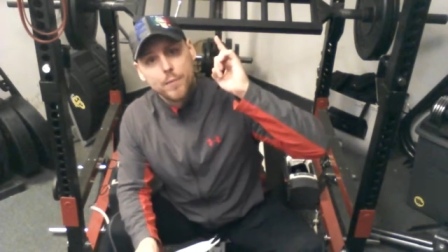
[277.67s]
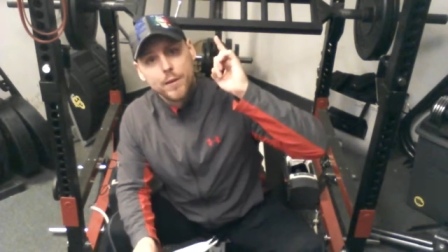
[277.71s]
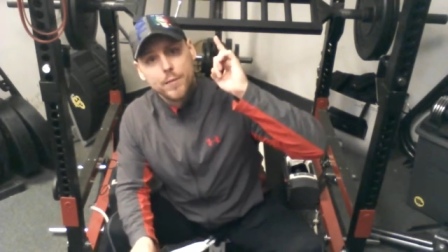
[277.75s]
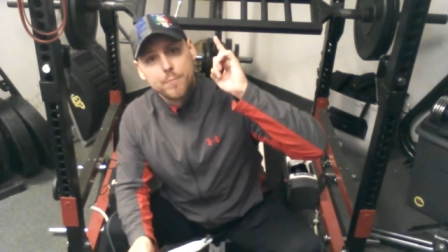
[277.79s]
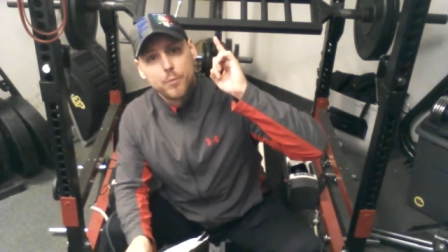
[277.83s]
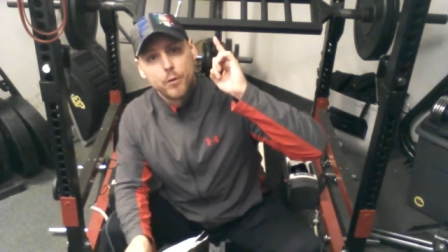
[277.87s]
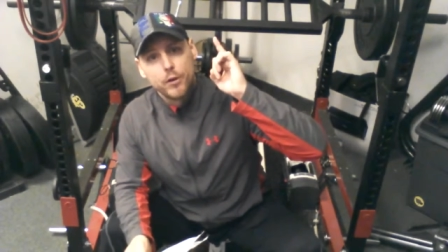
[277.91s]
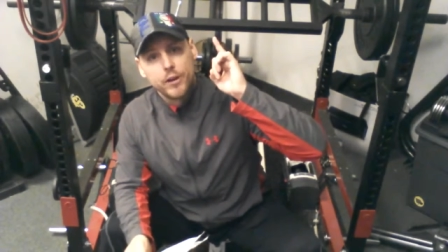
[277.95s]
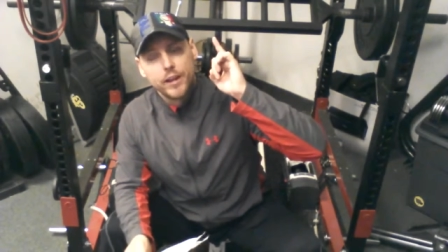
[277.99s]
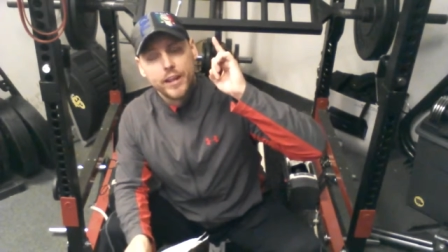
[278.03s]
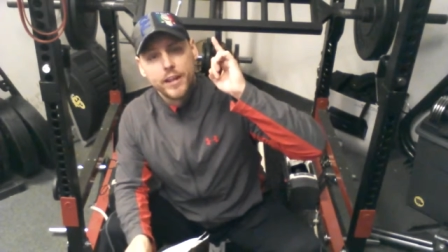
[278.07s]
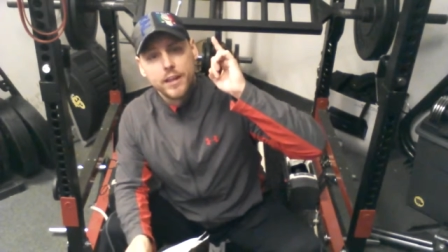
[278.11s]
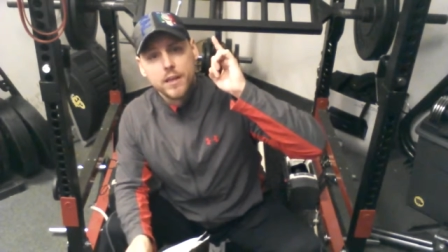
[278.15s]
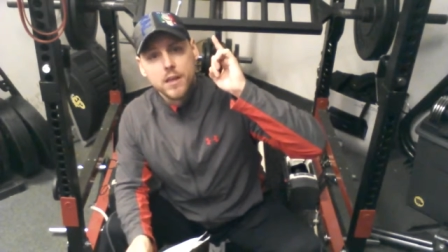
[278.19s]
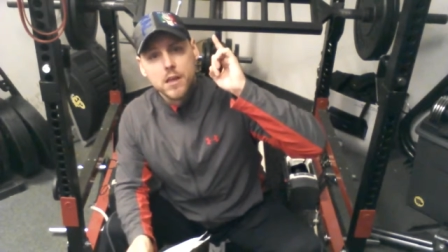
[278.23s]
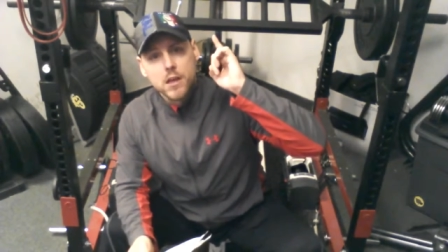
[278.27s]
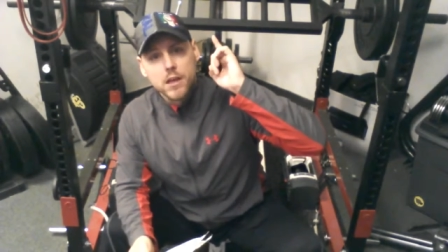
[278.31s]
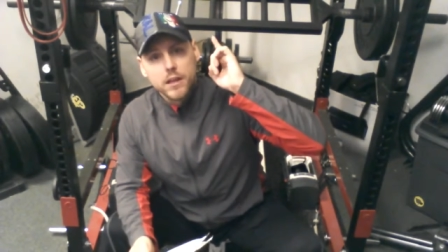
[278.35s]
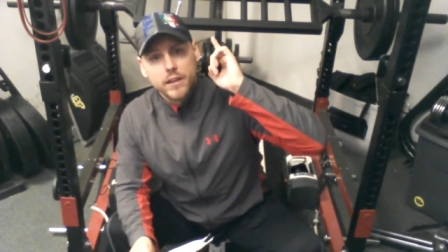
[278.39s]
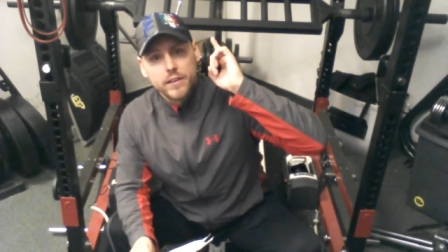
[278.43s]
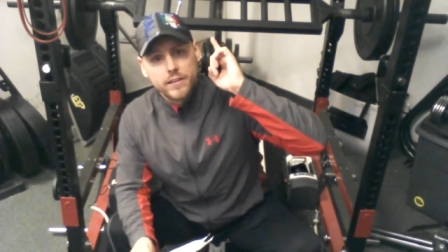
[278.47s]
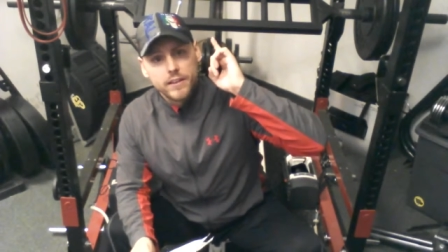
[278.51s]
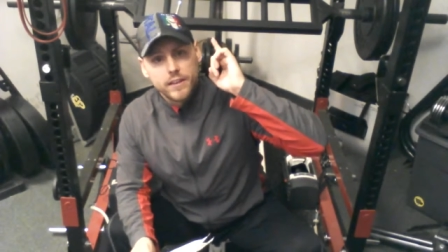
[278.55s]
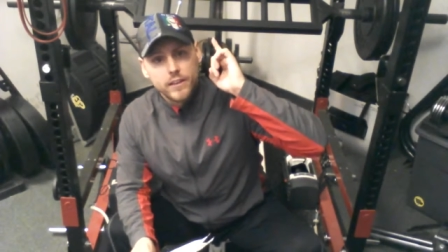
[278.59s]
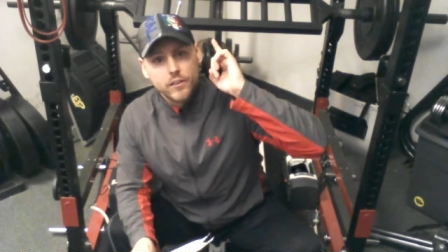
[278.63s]
be putting
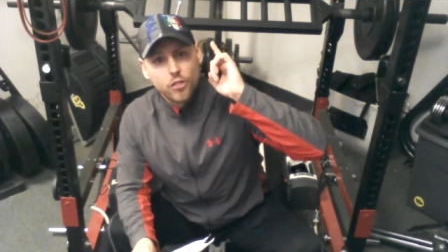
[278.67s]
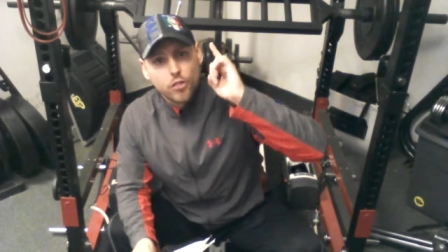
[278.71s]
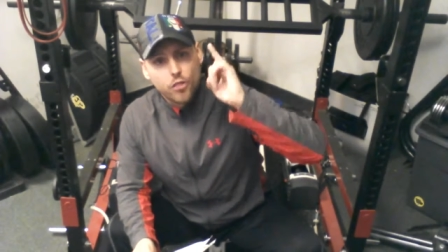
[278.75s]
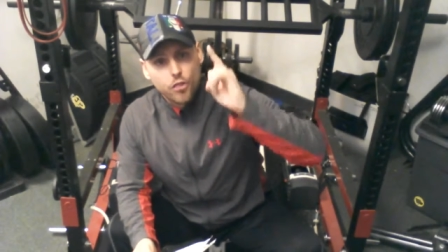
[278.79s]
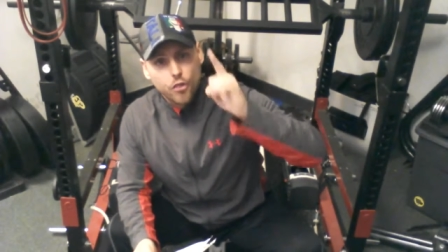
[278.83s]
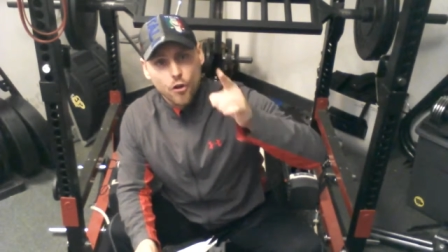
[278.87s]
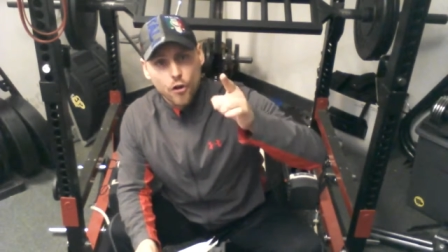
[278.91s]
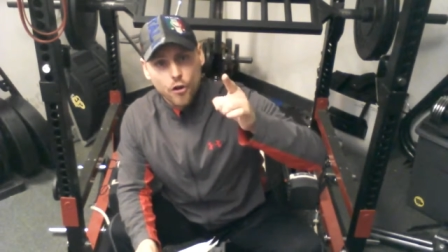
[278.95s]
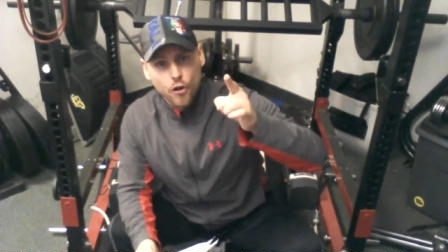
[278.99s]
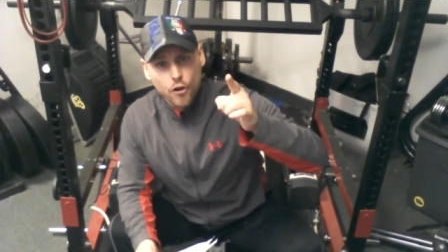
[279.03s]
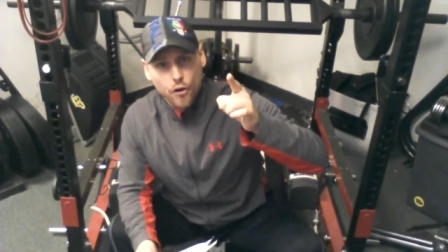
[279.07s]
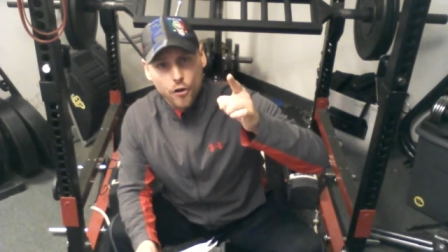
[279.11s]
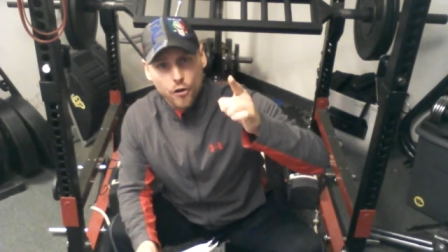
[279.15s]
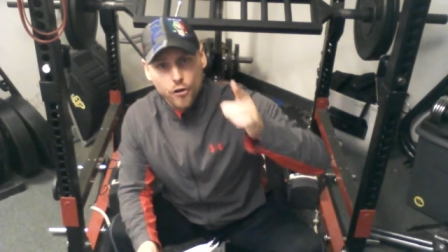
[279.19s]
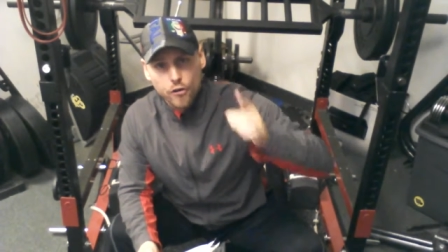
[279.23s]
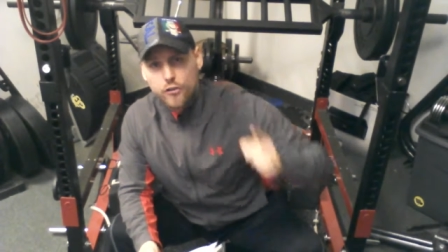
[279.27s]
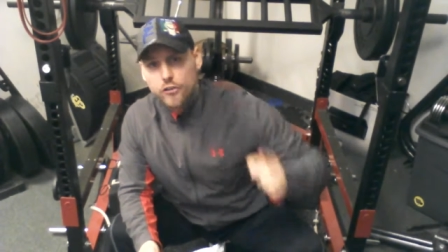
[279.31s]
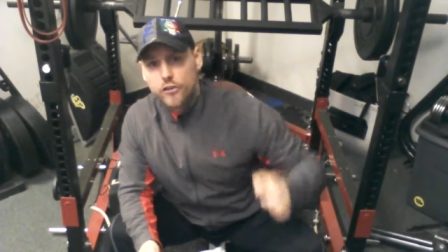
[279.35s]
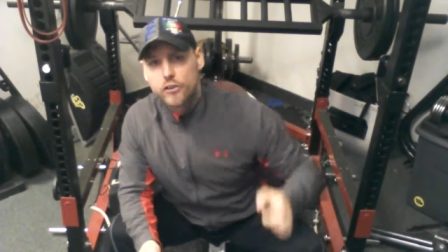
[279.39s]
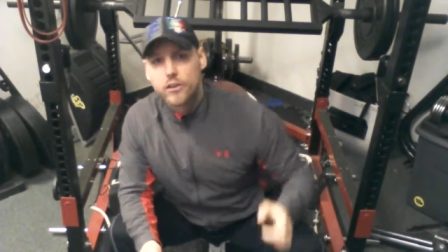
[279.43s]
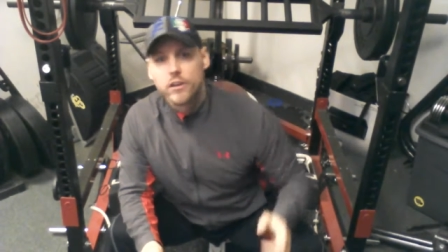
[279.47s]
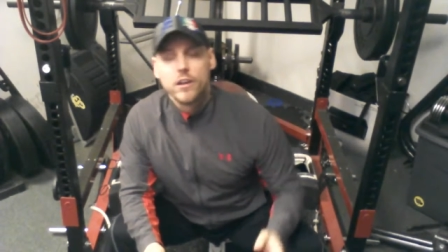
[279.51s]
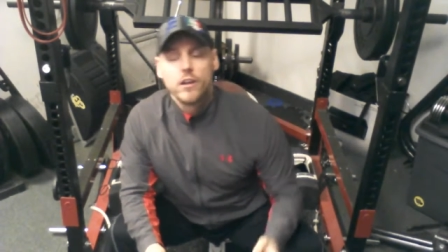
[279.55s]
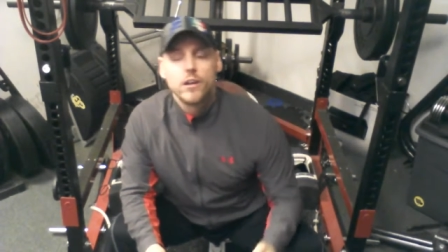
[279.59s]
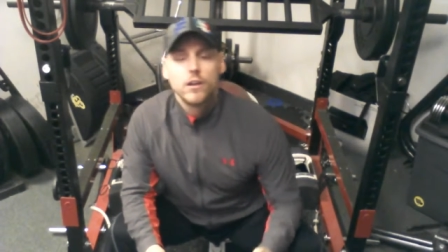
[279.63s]
the
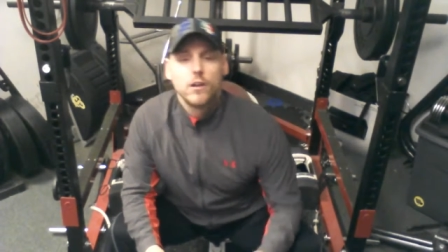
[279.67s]
third